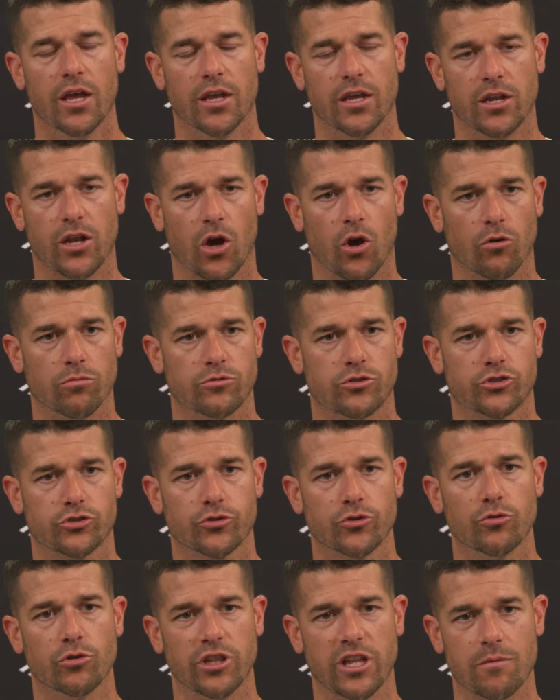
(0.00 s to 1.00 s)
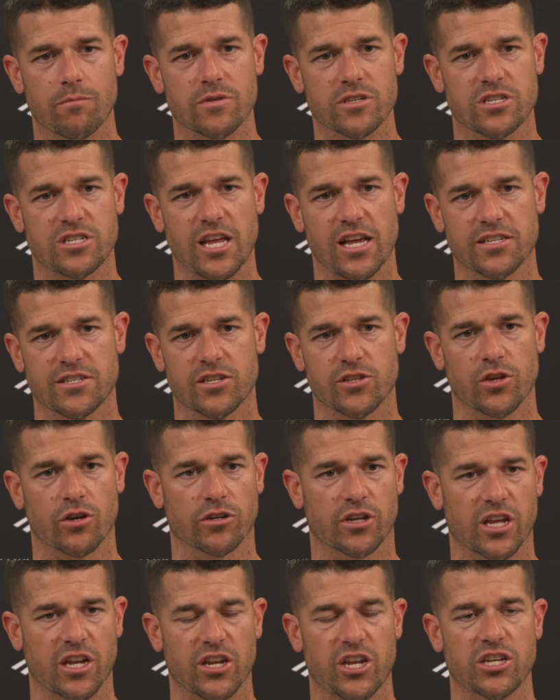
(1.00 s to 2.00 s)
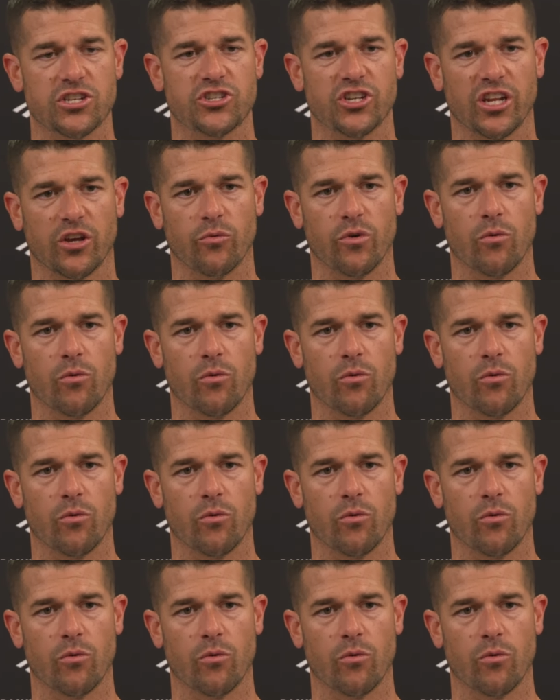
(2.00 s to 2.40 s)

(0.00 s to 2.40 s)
you know, true litmus test of their conditioning,